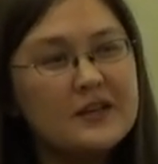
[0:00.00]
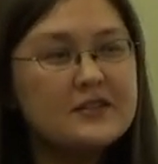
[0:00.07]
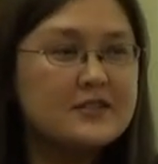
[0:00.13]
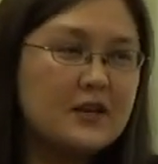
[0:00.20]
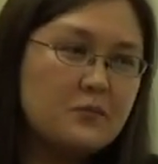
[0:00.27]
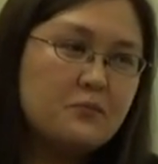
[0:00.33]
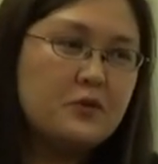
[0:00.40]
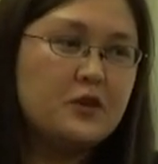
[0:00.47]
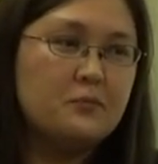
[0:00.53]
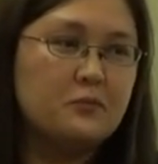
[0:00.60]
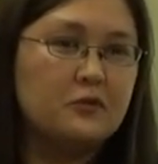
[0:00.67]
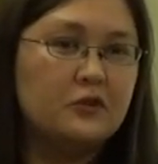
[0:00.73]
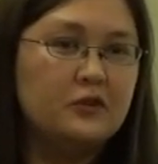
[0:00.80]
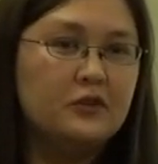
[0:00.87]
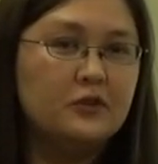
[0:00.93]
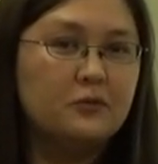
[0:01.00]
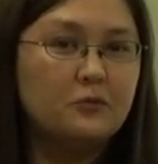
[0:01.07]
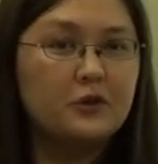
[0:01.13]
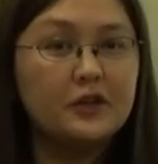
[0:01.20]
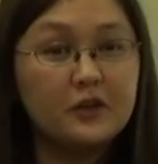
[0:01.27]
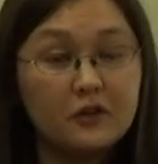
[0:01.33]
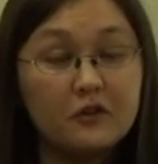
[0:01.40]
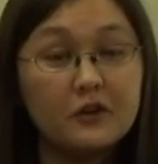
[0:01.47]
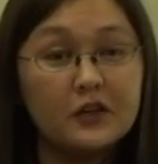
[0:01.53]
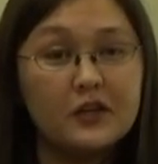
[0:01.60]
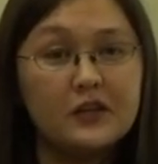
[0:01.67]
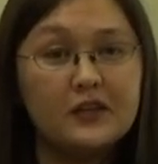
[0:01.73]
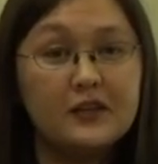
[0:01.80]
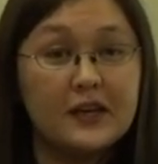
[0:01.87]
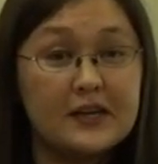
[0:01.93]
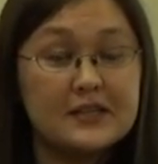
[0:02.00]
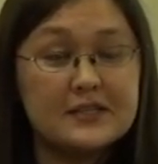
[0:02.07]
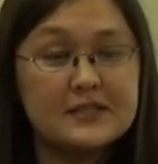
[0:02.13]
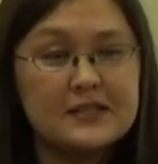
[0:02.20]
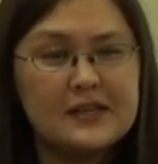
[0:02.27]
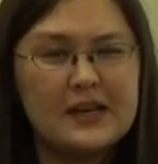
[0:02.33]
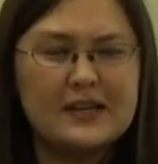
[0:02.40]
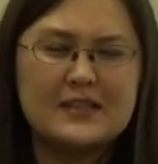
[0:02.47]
Some people would agree, yes,